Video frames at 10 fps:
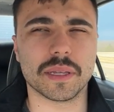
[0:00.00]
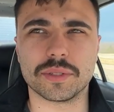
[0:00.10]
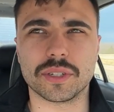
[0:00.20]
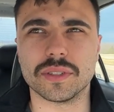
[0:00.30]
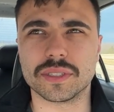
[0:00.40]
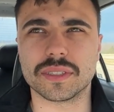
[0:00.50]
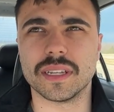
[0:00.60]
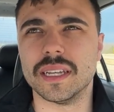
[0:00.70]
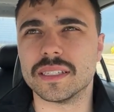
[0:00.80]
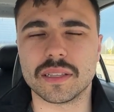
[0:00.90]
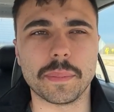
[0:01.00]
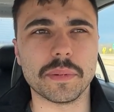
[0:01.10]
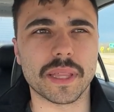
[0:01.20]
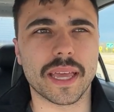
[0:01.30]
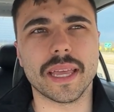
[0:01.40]
I'm sure there's some
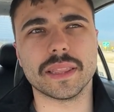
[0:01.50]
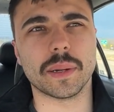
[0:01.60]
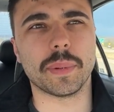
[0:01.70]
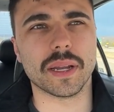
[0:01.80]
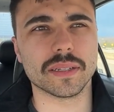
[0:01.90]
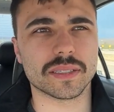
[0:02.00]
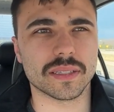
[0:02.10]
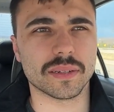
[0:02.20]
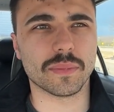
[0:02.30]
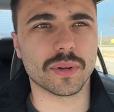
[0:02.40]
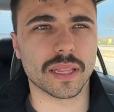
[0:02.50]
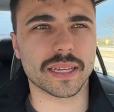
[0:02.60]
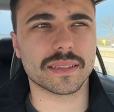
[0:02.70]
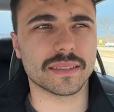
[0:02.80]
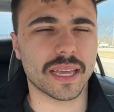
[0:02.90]
people that hate their parents and they're more
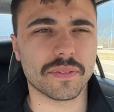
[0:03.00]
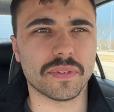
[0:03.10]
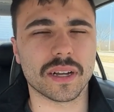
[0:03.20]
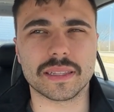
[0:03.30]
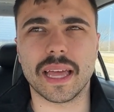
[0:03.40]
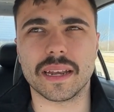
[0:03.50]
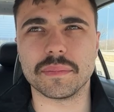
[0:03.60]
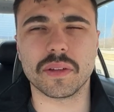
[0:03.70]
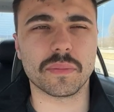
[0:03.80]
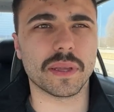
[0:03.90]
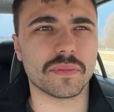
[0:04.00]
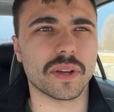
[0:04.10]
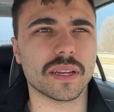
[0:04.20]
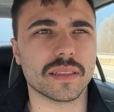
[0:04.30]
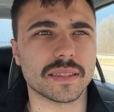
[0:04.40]
like, yeah, fuck that. I'm never paying for
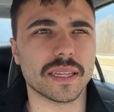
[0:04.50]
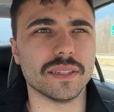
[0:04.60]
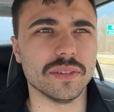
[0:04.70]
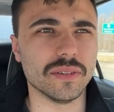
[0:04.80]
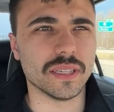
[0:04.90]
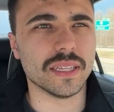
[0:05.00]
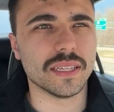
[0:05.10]
anything they do.